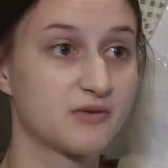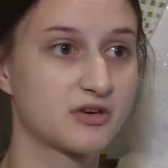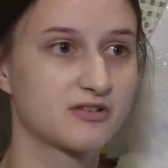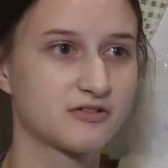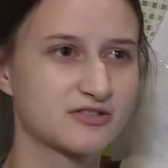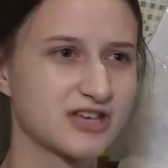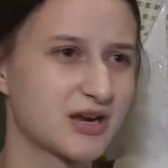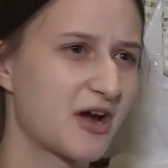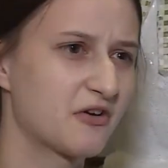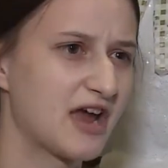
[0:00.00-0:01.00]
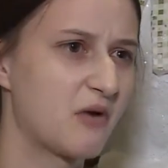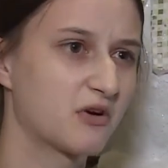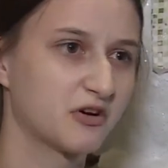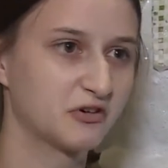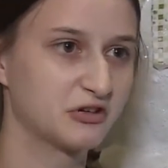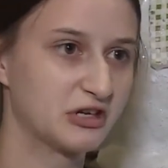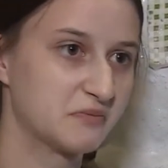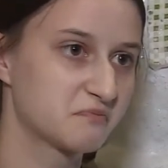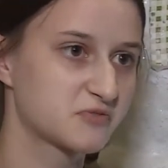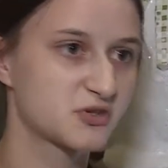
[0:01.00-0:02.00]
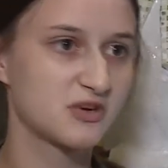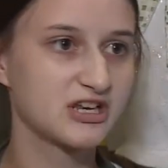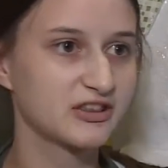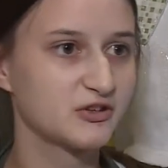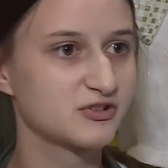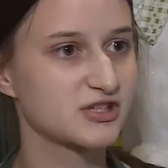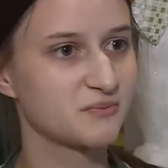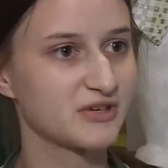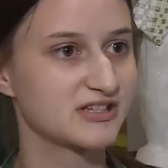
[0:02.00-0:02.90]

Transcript: day. We closed like about an hour early, so we did lose some